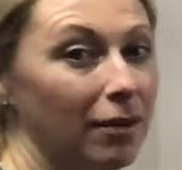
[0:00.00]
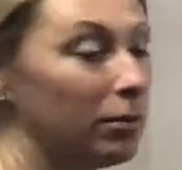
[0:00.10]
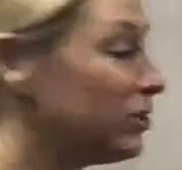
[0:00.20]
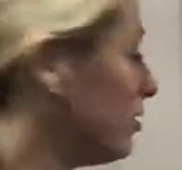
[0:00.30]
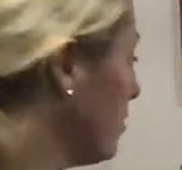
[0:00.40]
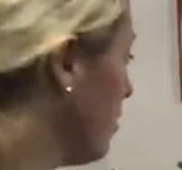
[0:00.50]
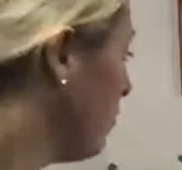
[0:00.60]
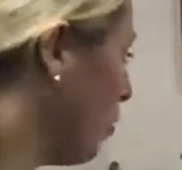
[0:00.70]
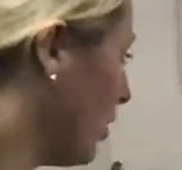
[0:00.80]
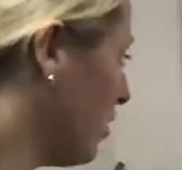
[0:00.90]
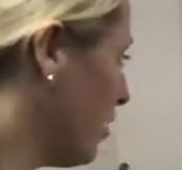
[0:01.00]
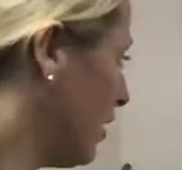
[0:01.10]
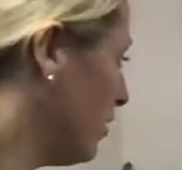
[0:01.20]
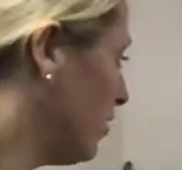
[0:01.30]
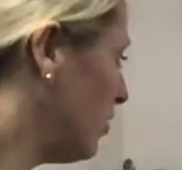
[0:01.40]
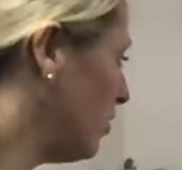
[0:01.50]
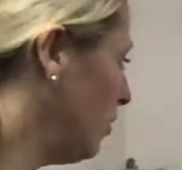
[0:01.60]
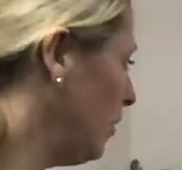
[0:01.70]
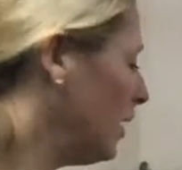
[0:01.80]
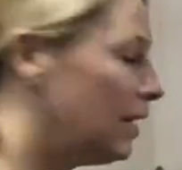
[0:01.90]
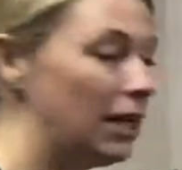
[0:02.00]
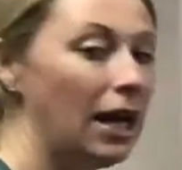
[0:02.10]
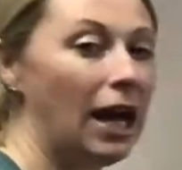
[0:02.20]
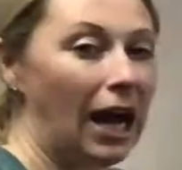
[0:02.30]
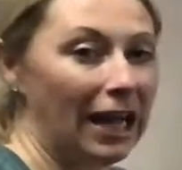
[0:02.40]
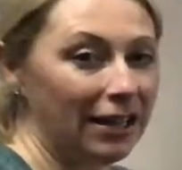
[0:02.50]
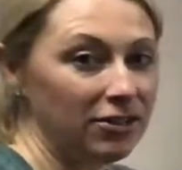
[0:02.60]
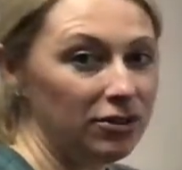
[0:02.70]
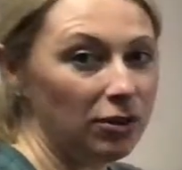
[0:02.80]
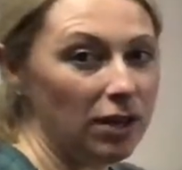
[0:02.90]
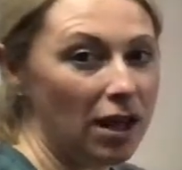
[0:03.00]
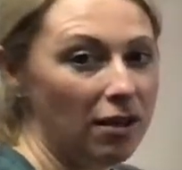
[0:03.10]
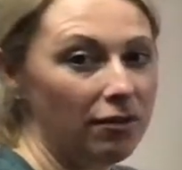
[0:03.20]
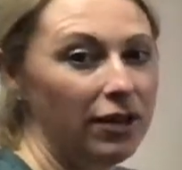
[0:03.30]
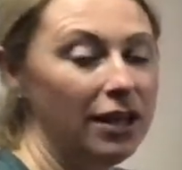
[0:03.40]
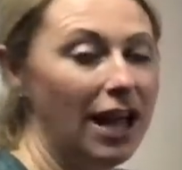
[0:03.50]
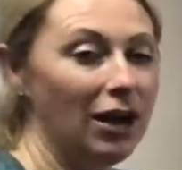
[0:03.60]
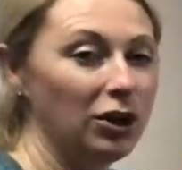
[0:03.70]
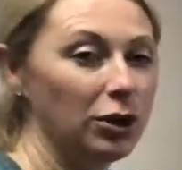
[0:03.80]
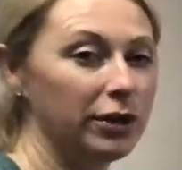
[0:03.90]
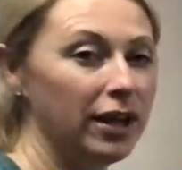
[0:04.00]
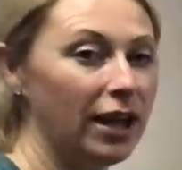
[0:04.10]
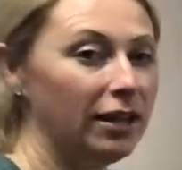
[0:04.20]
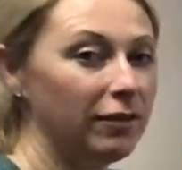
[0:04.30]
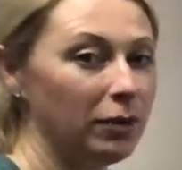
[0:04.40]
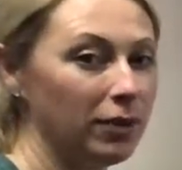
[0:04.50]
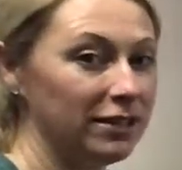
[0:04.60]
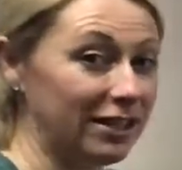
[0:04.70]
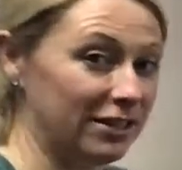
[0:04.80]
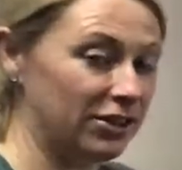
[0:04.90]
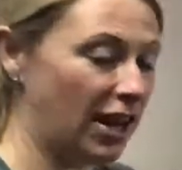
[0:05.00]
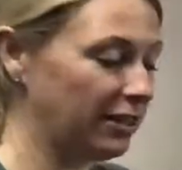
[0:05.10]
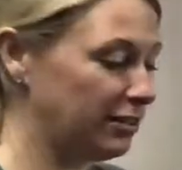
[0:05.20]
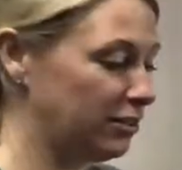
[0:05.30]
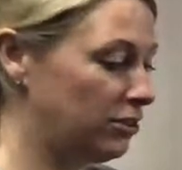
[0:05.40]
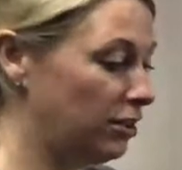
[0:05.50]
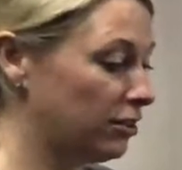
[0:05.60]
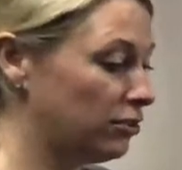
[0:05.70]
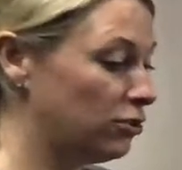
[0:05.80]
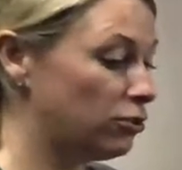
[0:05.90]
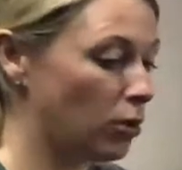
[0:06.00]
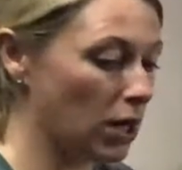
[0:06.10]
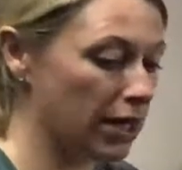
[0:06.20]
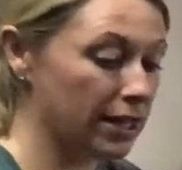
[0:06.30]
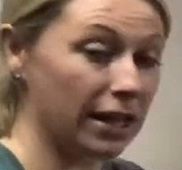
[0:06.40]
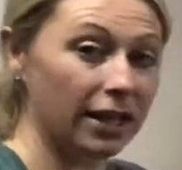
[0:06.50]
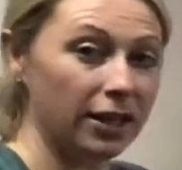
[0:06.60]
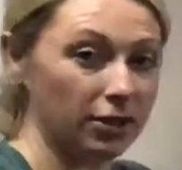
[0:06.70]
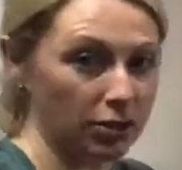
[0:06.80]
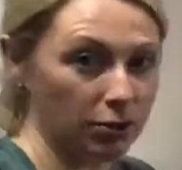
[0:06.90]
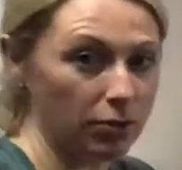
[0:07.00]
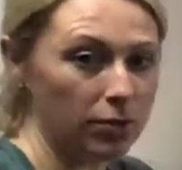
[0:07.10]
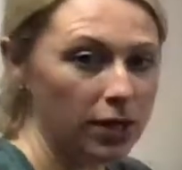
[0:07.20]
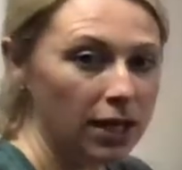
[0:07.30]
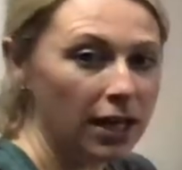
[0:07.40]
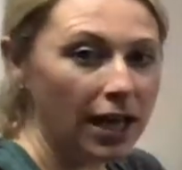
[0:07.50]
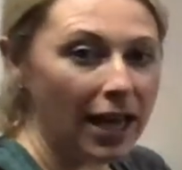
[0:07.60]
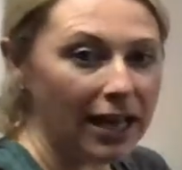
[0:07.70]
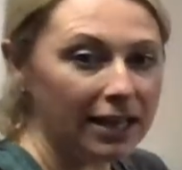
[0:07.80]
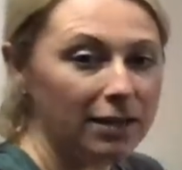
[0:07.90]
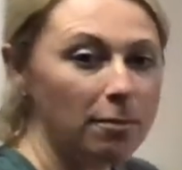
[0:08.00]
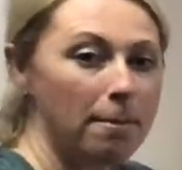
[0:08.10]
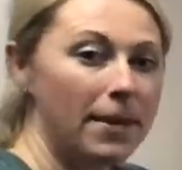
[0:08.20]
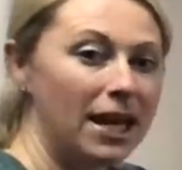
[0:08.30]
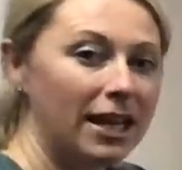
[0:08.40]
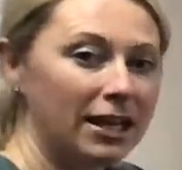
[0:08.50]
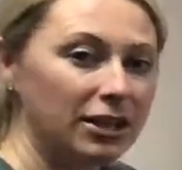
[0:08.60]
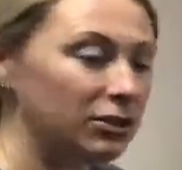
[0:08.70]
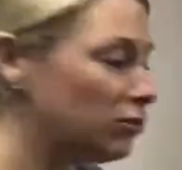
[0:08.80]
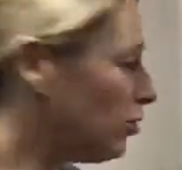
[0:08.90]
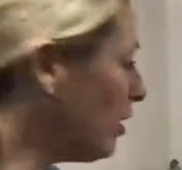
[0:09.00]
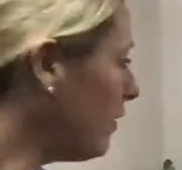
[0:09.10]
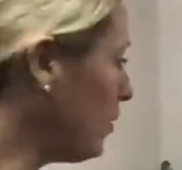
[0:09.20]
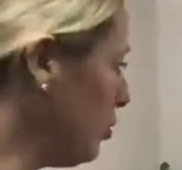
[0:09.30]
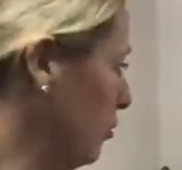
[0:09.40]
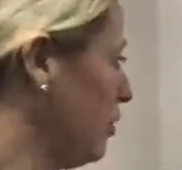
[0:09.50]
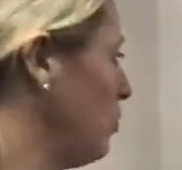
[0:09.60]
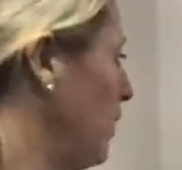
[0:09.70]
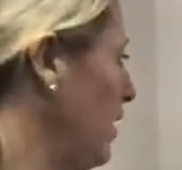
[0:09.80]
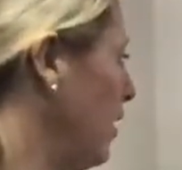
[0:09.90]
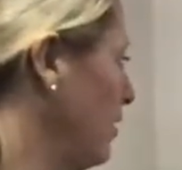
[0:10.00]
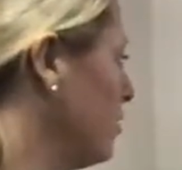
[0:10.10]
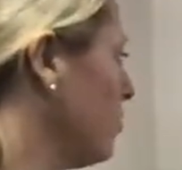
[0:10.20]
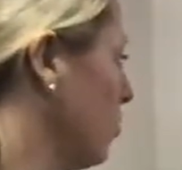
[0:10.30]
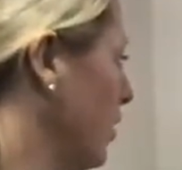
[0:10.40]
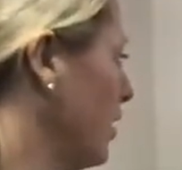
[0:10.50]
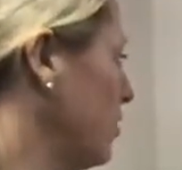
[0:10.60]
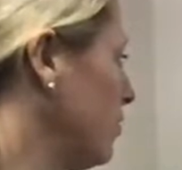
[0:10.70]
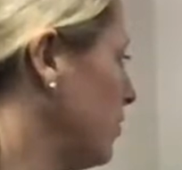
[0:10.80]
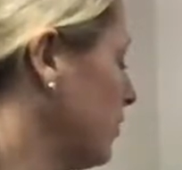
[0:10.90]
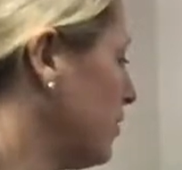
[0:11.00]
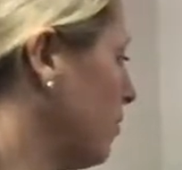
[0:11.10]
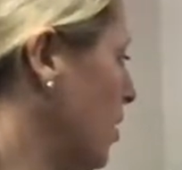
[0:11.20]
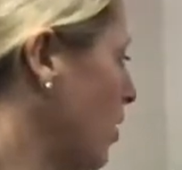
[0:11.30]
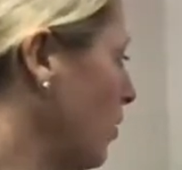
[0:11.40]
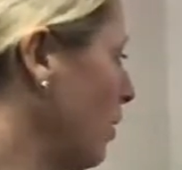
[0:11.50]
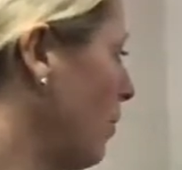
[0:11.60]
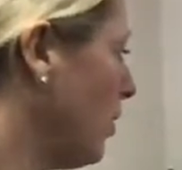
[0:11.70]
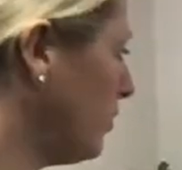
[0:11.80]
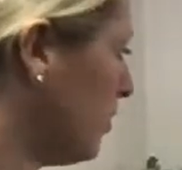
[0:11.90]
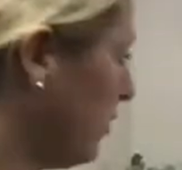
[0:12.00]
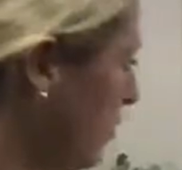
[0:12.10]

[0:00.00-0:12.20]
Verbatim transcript: which is an important thing to do. Yeah. I also love how creative it was that Jackson took a story that he knew and he made sort of a new spin on the story using some yeah because